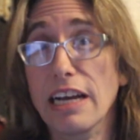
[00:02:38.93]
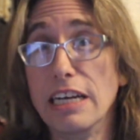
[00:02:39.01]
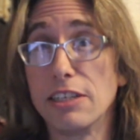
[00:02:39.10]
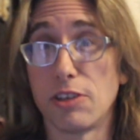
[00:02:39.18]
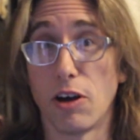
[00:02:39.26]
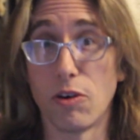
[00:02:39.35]

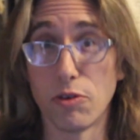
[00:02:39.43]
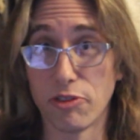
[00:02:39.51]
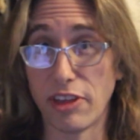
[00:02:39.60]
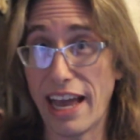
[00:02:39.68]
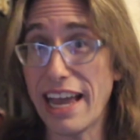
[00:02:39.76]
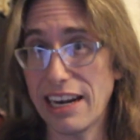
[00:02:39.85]
so
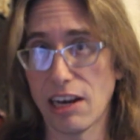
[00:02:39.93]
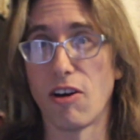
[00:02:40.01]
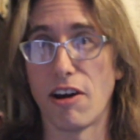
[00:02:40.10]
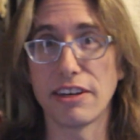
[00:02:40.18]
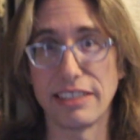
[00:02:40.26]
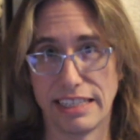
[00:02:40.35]
the handle
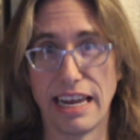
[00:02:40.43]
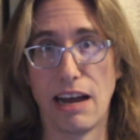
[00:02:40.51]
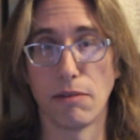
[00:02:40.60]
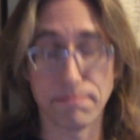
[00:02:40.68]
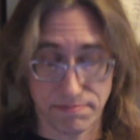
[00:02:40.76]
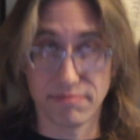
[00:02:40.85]
on it is
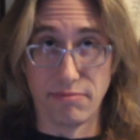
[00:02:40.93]
now